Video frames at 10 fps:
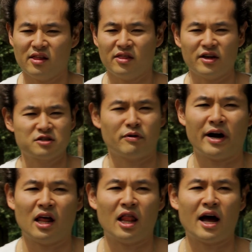That's why
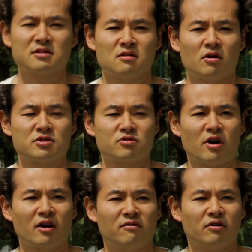I last lost
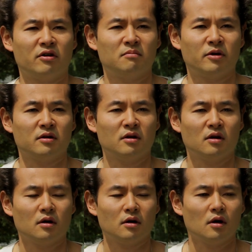track of her. But,
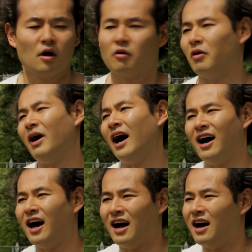you
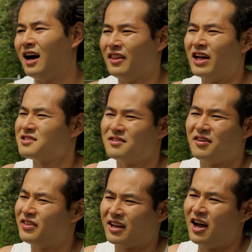uh, that's not
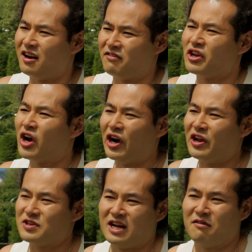the kind of
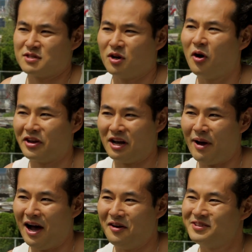incarnation I was talking
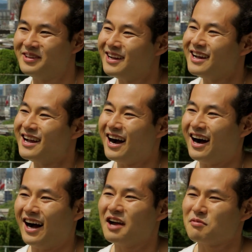about.
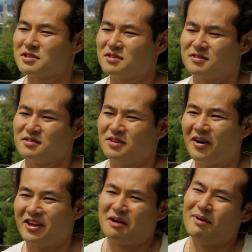I was
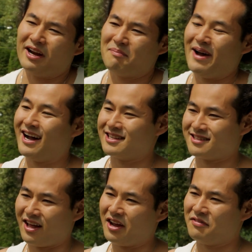talking about a past
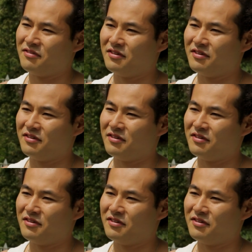life.